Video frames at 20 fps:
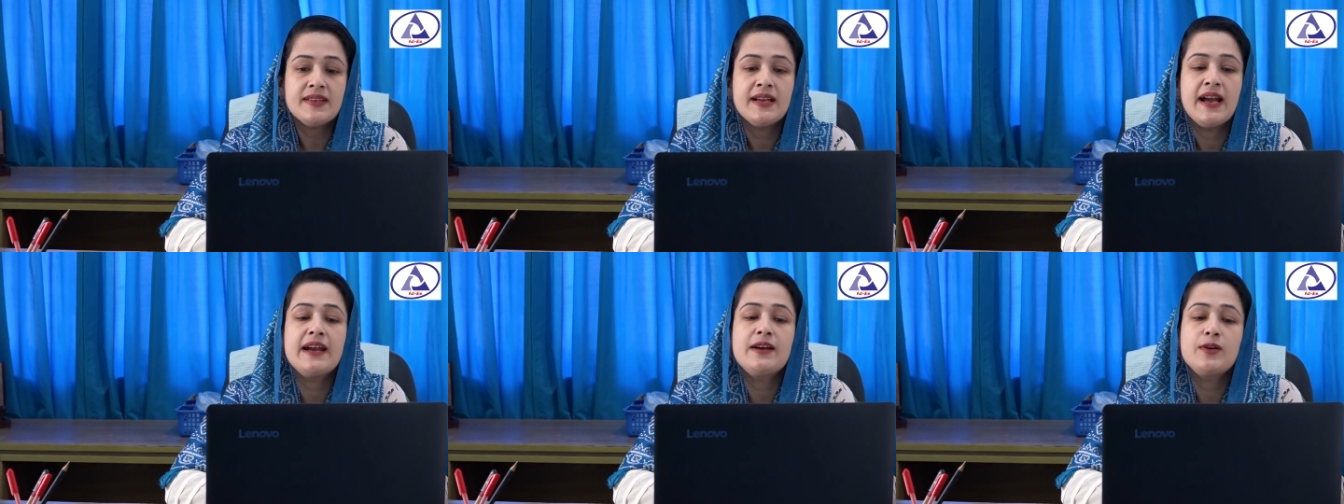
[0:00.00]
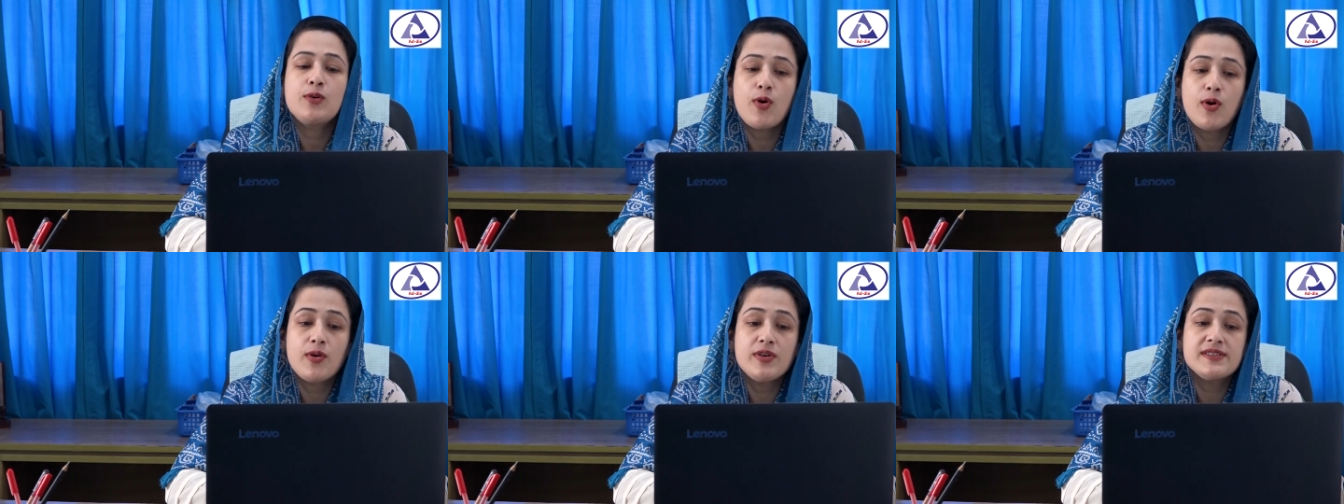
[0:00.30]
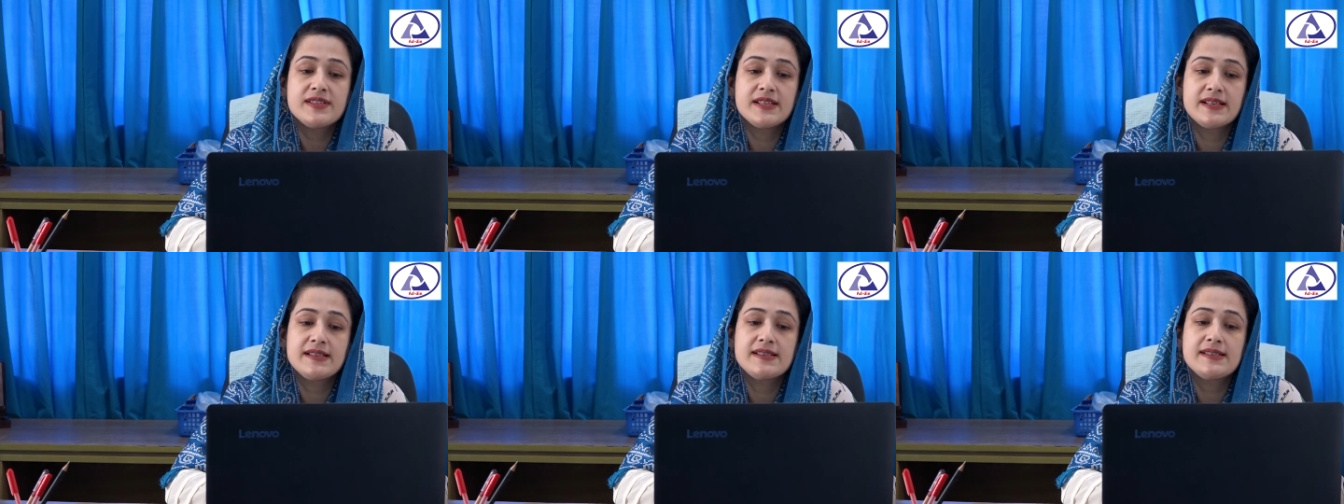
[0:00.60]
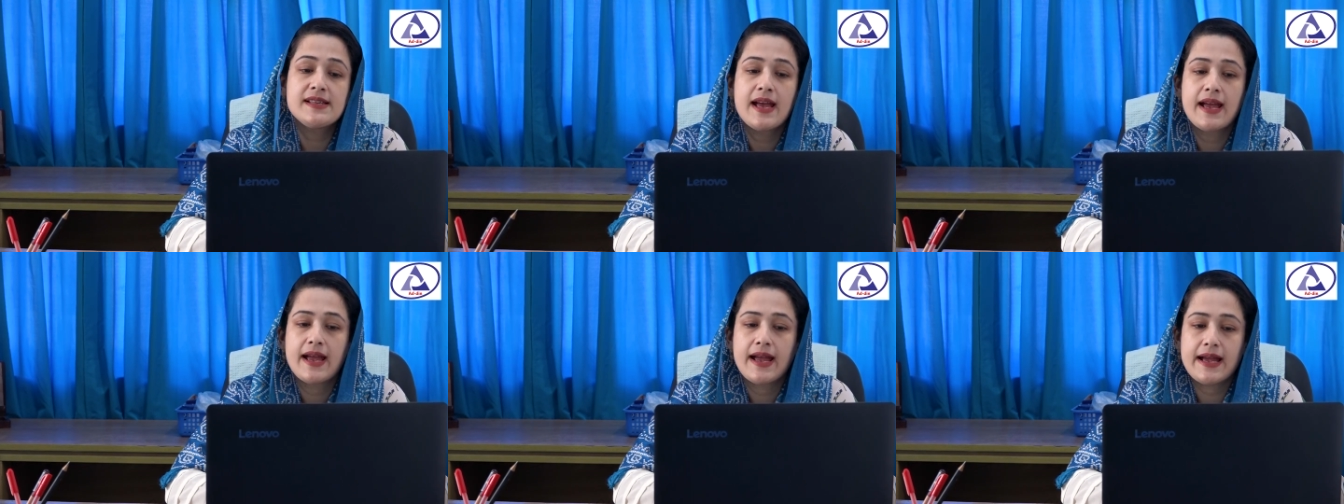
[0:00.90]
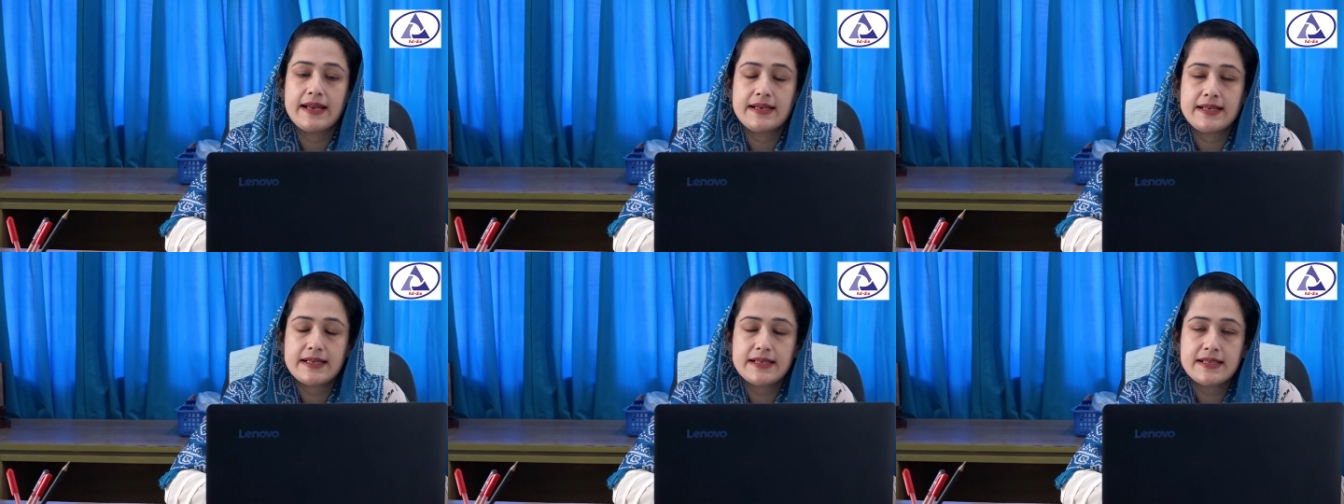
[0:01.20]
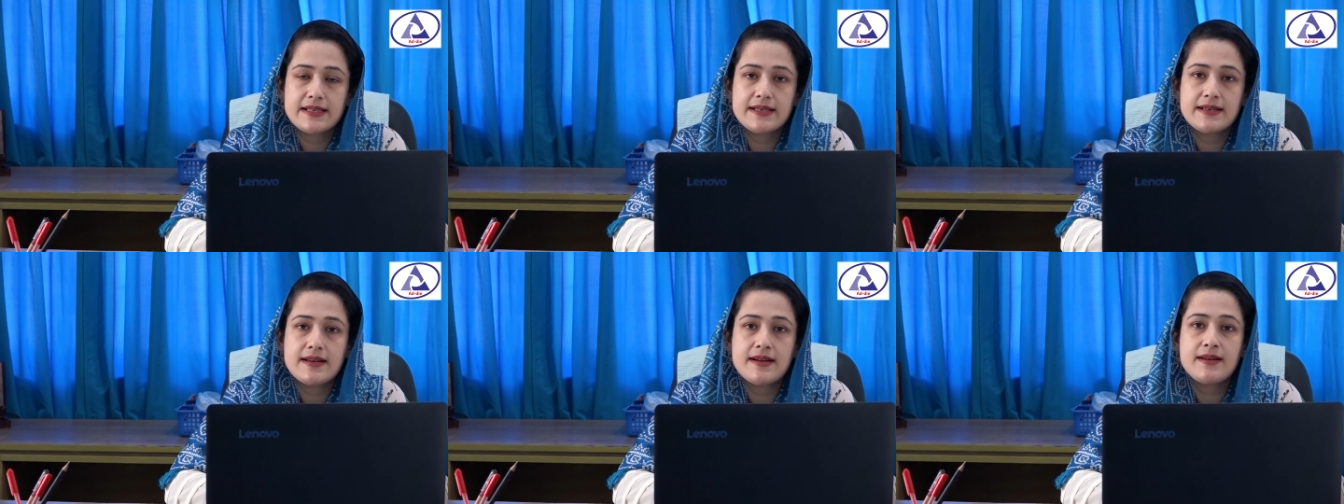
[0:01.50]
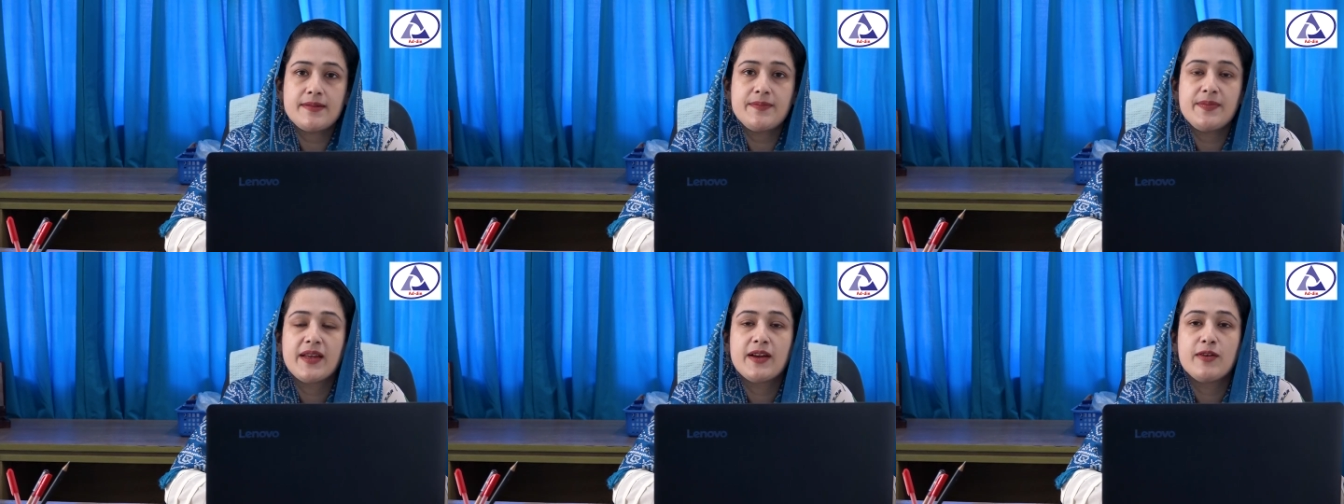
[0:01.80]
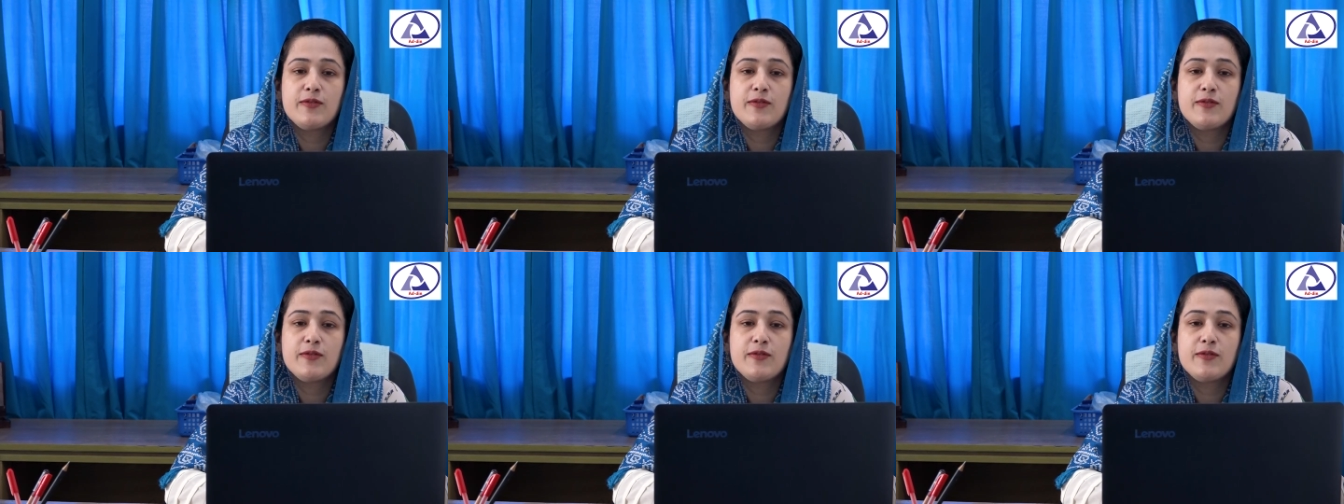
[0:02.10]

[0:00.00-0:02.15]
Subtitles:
and causes ataxia,